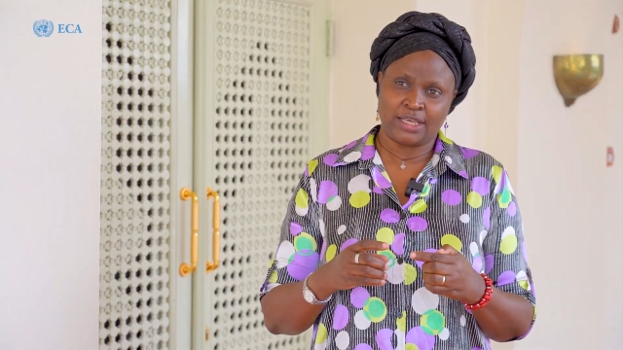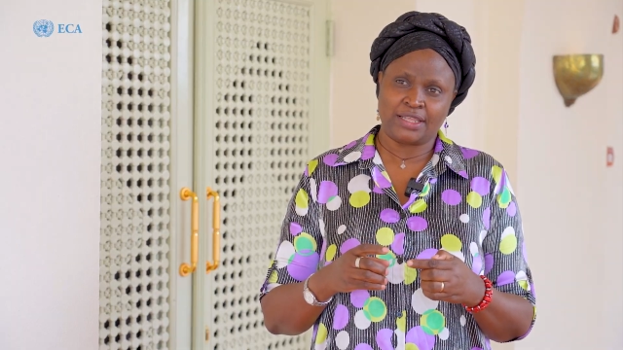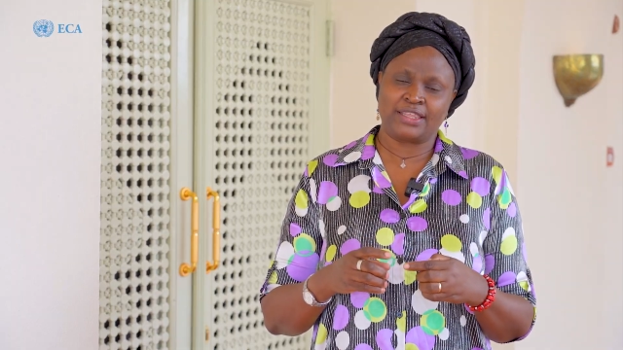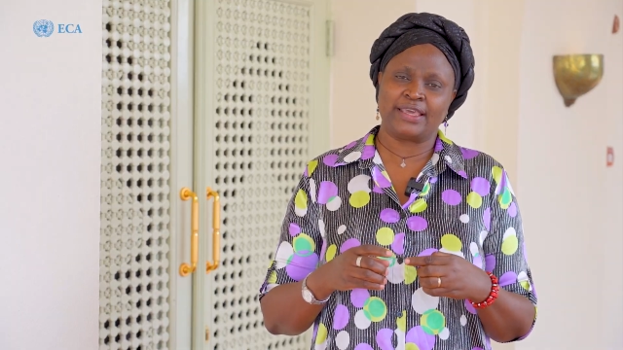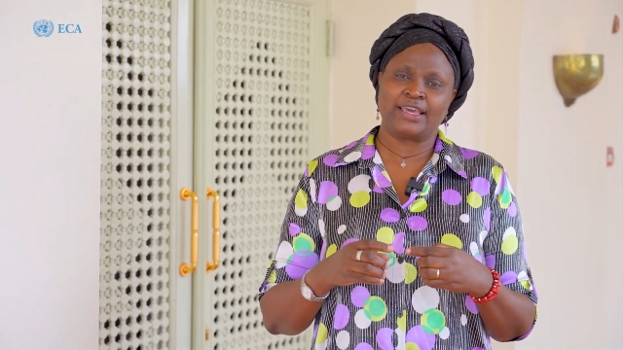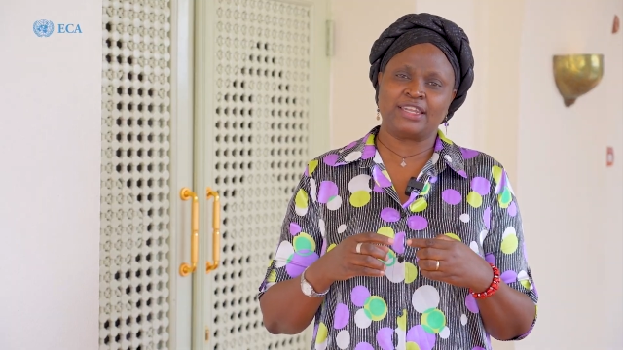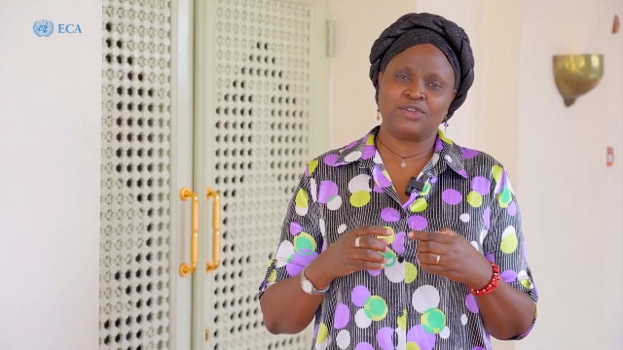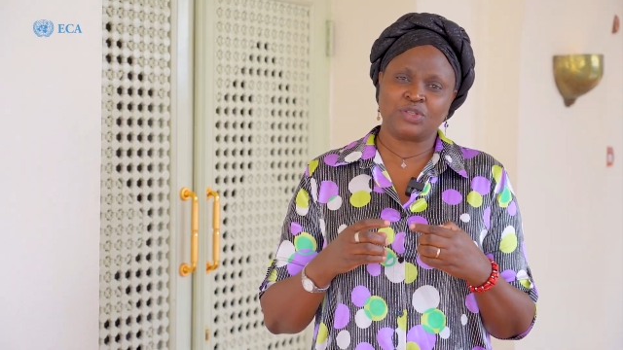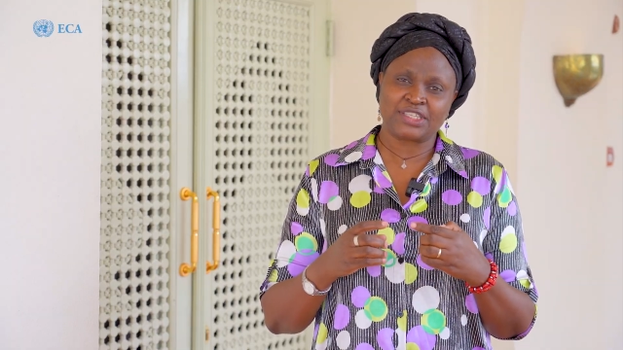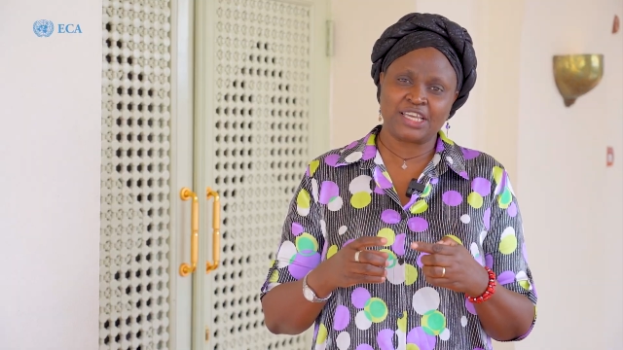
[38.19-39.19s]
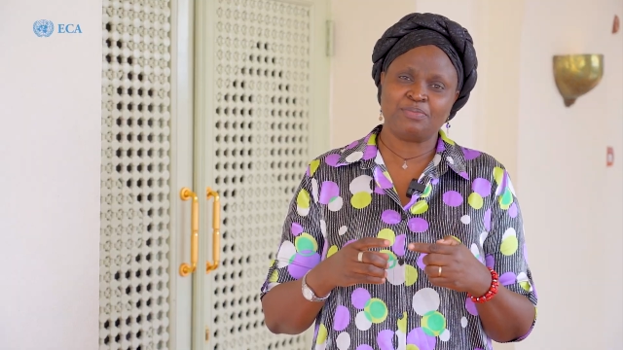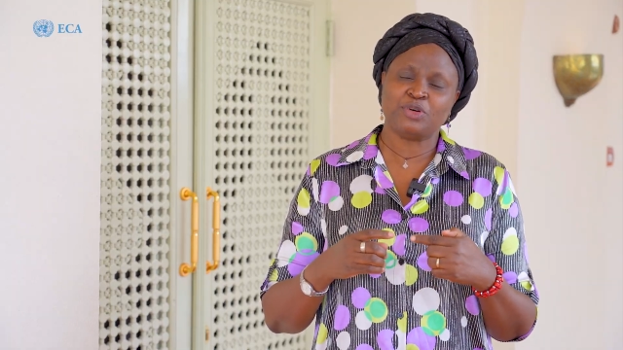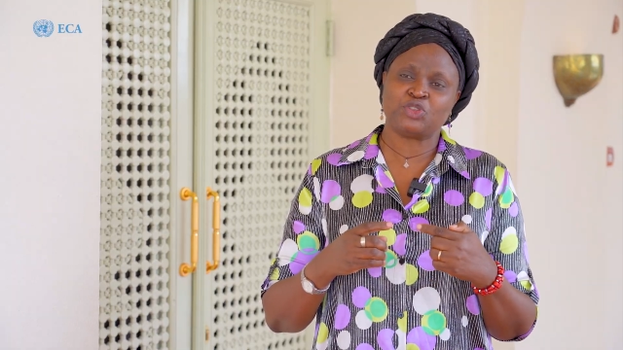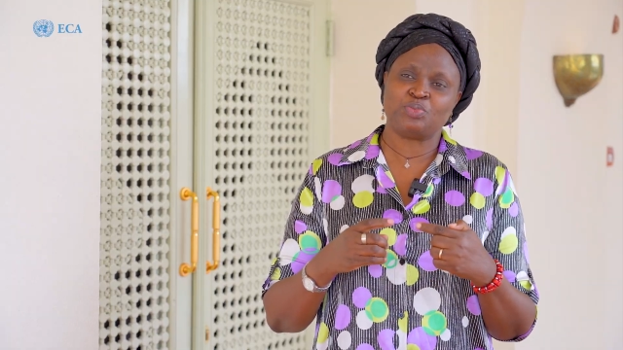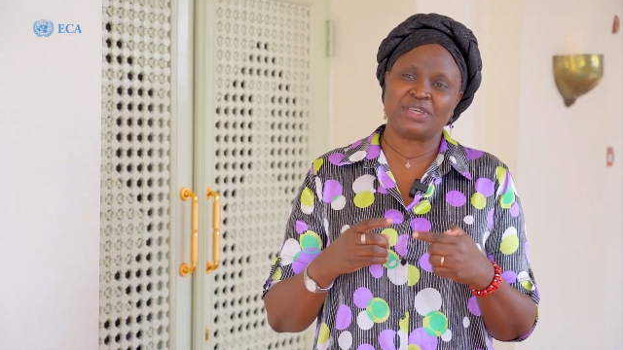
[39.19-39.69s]
They are not able
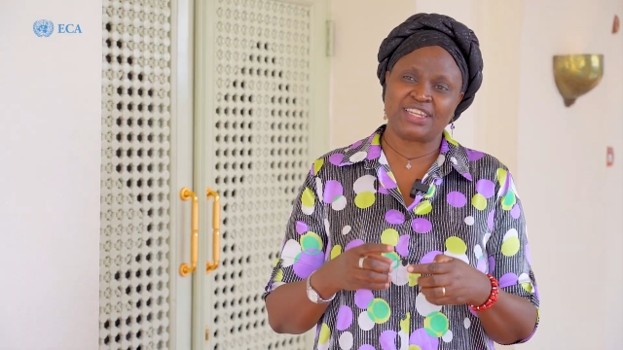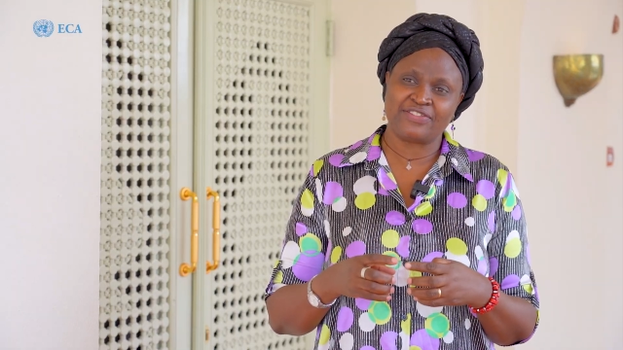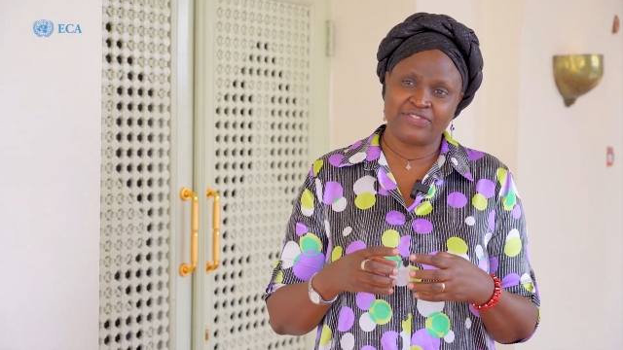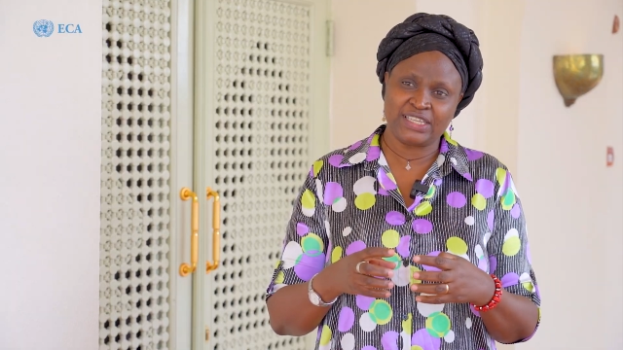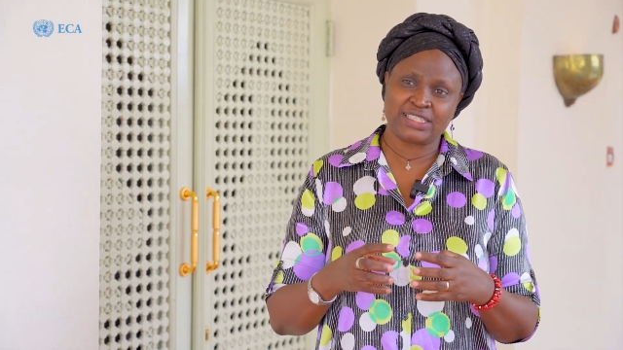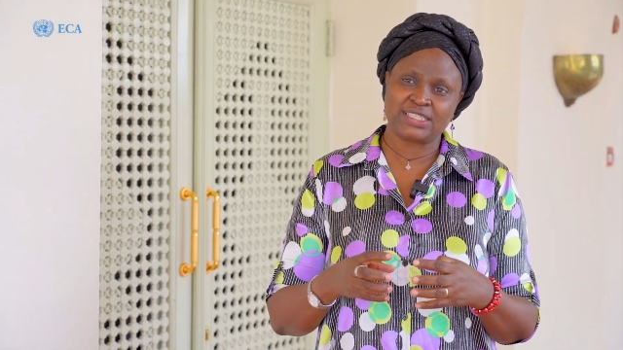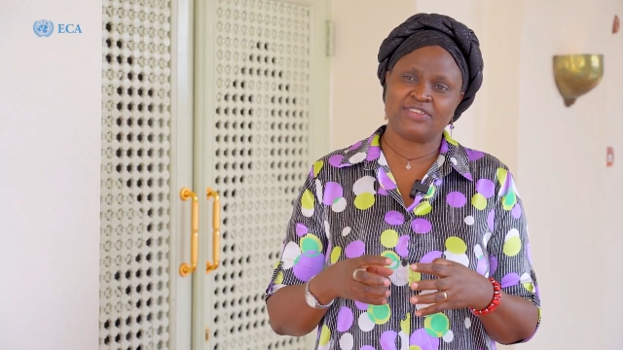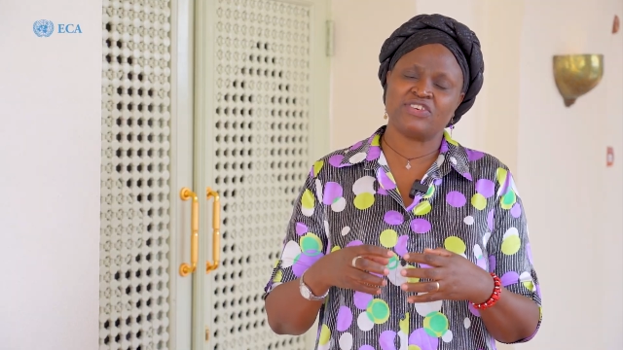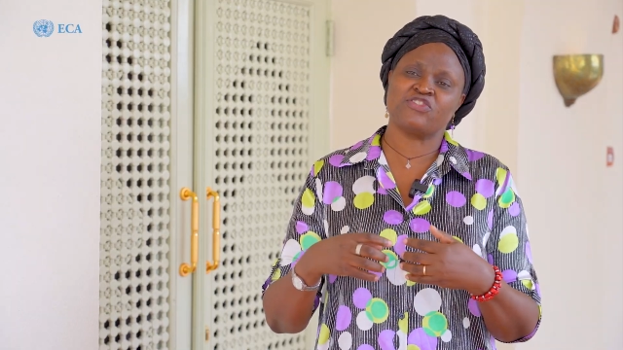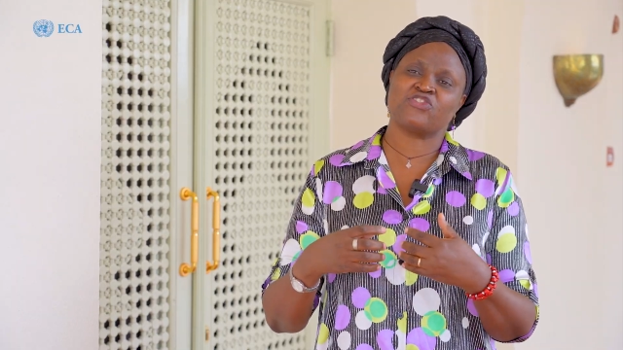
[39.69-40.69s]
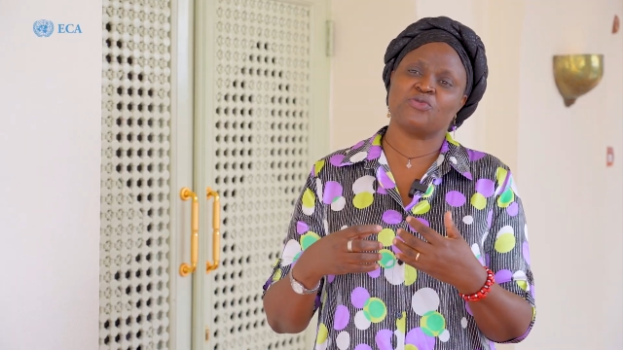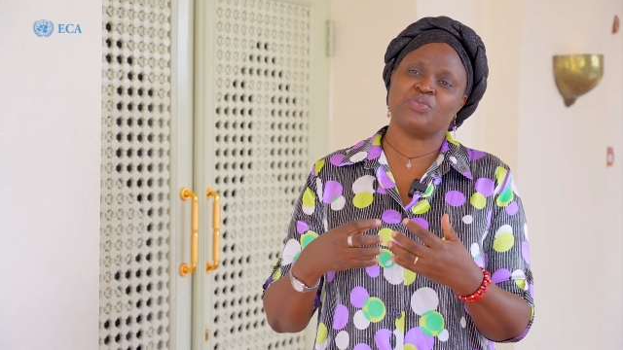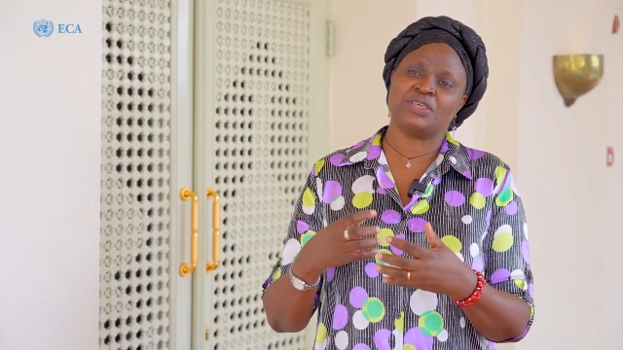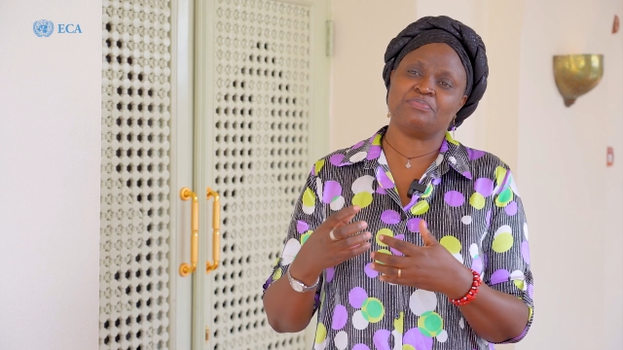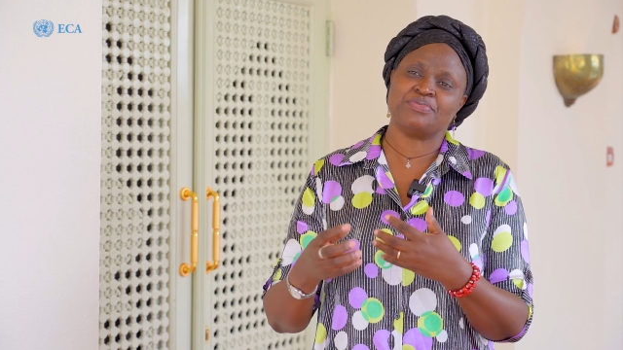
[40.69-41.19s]
to benefit even from
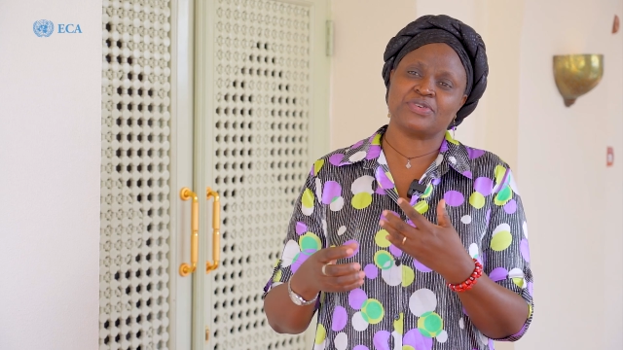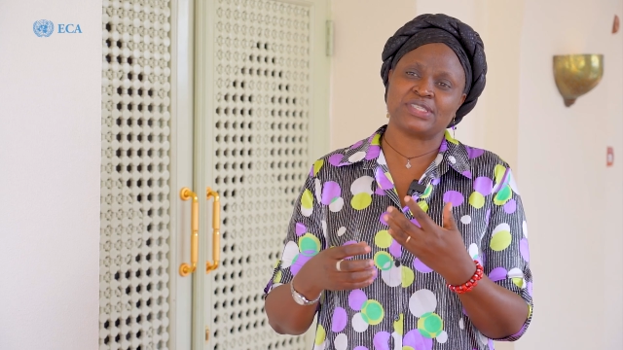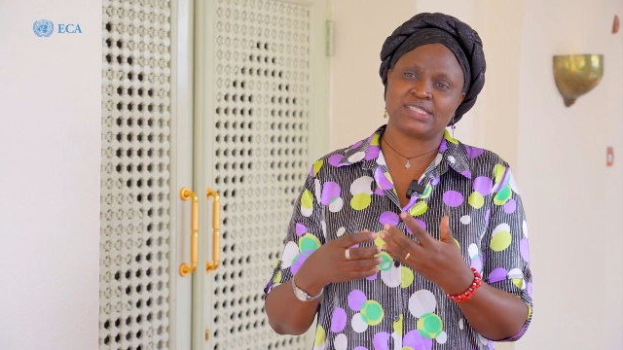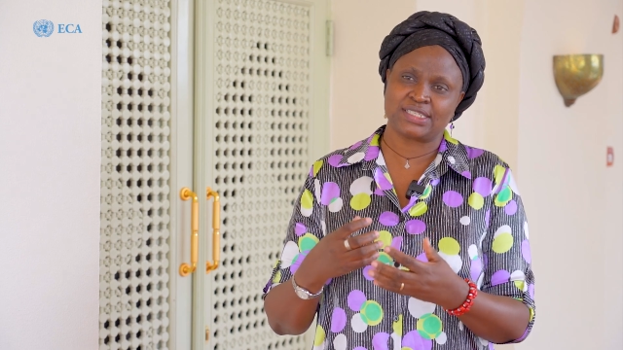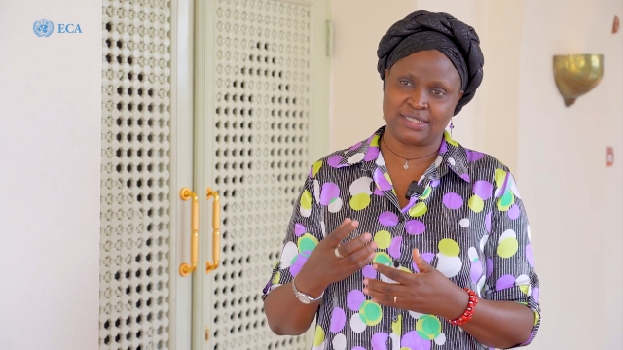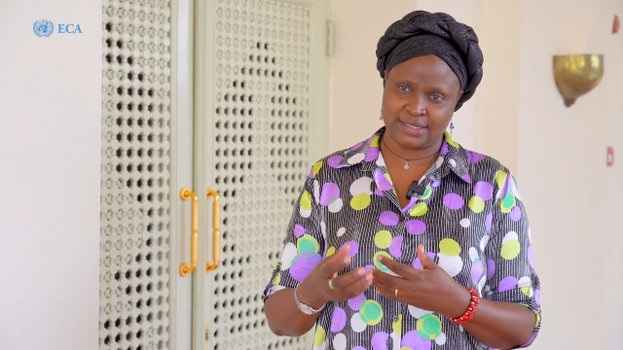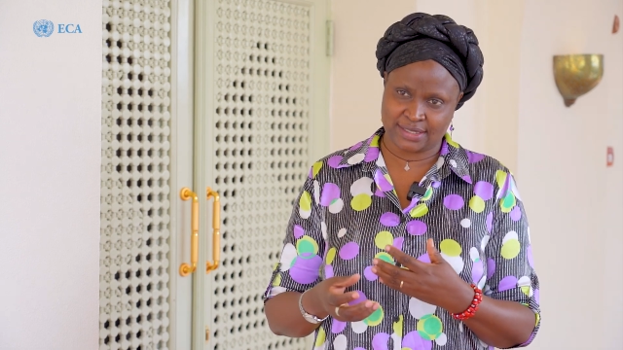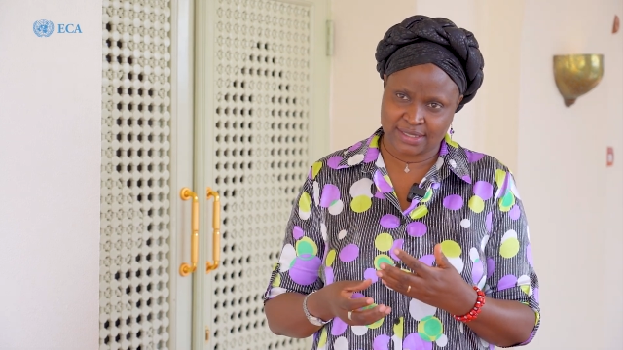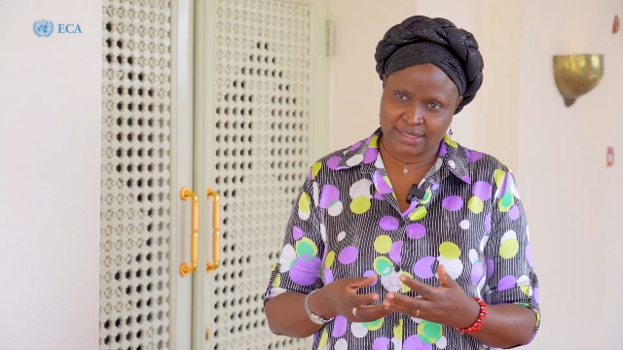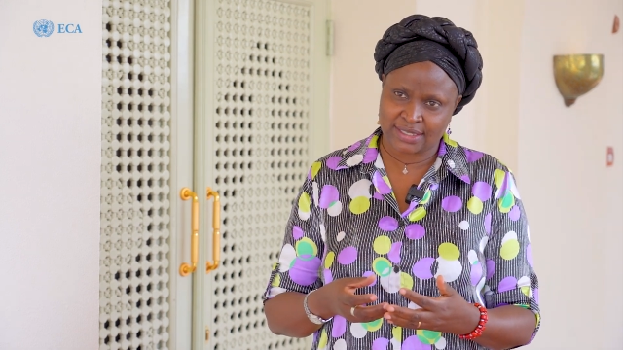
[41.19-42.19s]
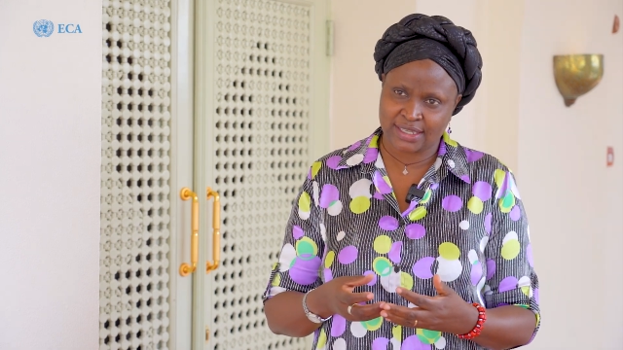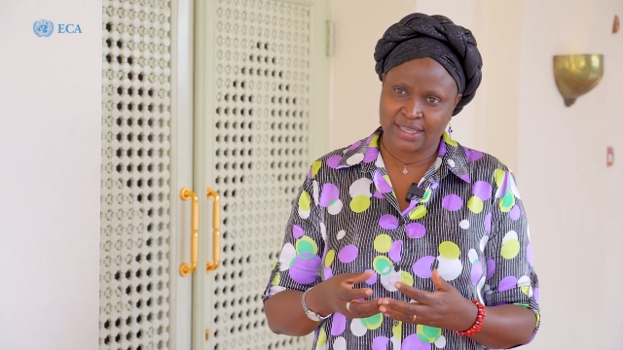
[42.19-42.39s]
the proceeds